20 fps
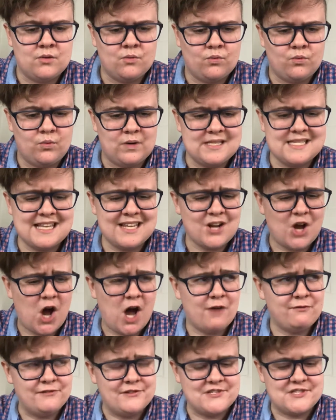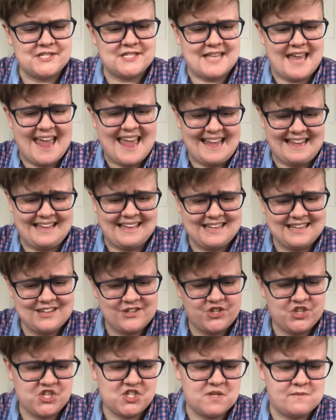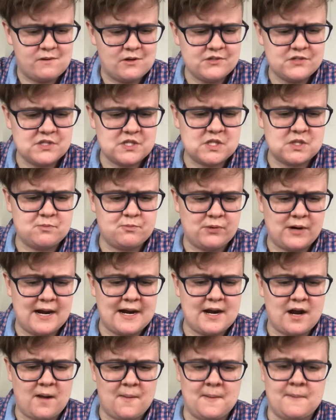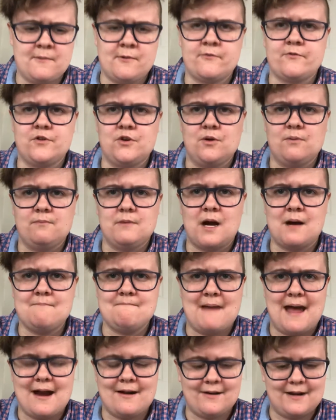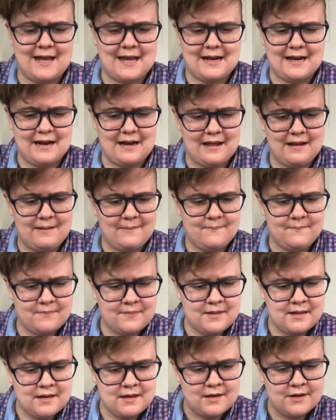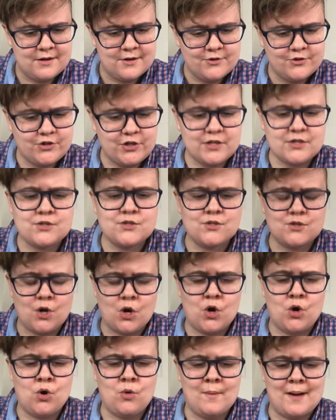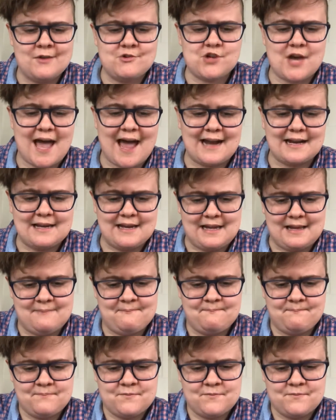What's that awful stank? She's supposed to spray on the perfume, not marinate in it. She has so much acne.